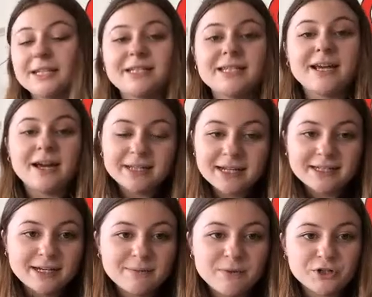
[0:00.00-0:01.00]
is the
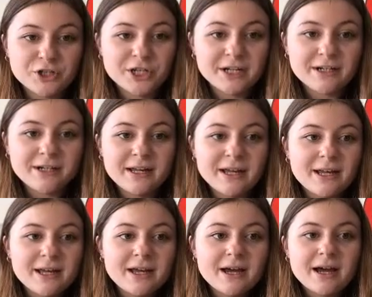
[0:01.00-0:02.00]
identity motion.
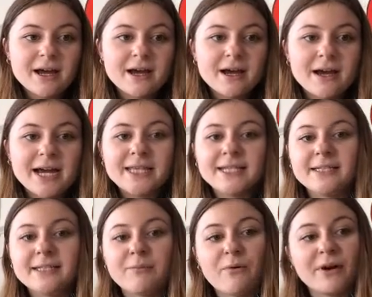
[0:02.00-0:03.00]
And this
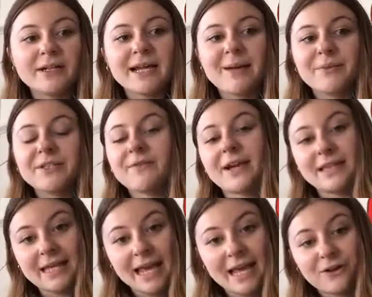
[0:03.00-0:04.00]
is important to help us
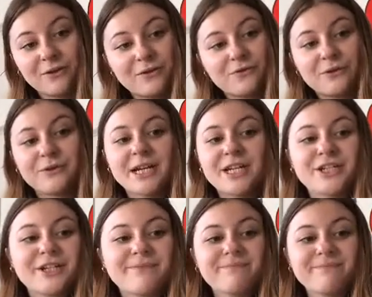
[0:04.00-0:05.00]
find the angle of
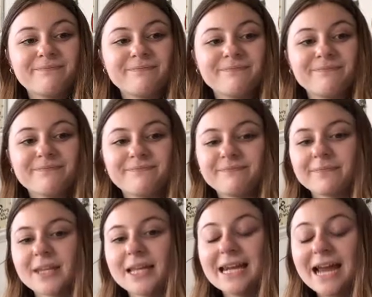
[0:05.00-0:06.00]
rotation.
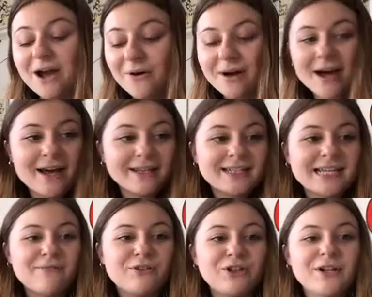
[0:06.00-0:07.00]
Now, let's
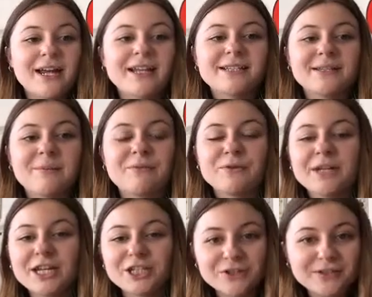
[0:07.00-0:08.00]
have a look at some
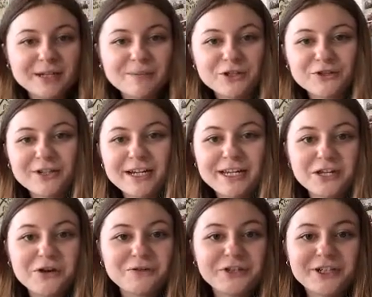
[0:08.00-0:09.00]
rotational symmetry in
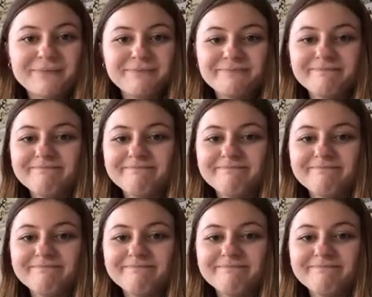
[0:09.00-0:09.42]
the ocean.